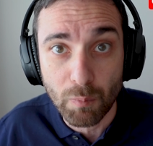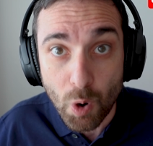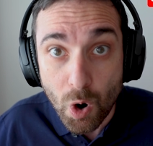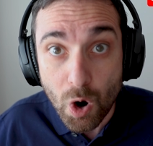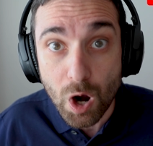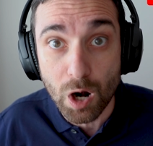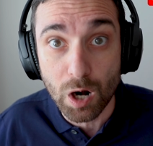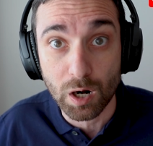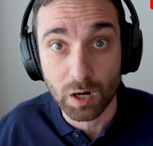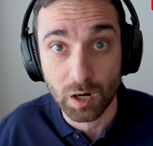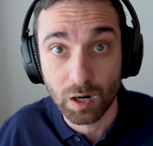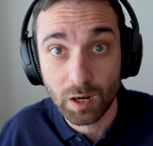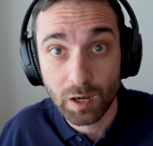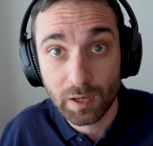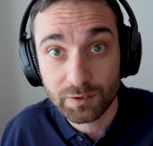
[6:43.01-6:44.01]
more
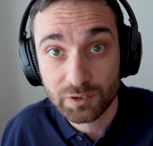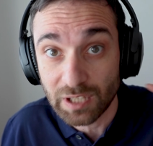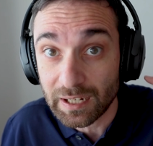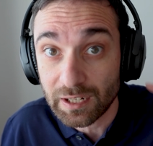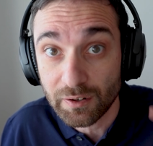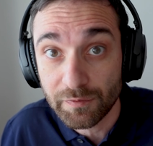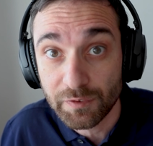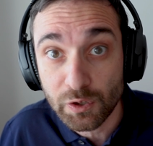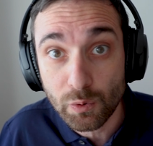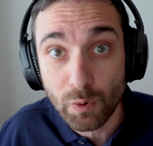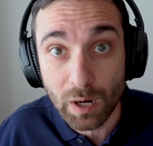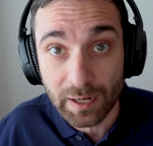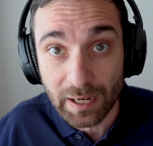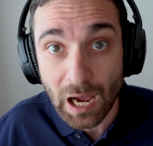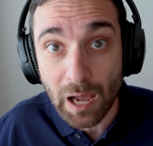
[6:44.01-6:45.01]
tech reviews
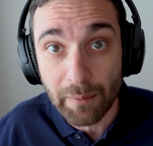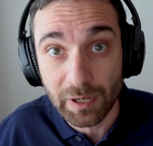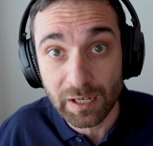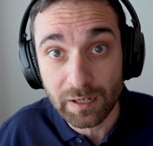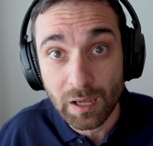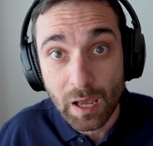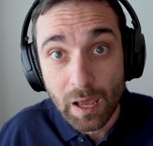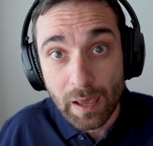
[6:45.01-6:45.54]
are coming,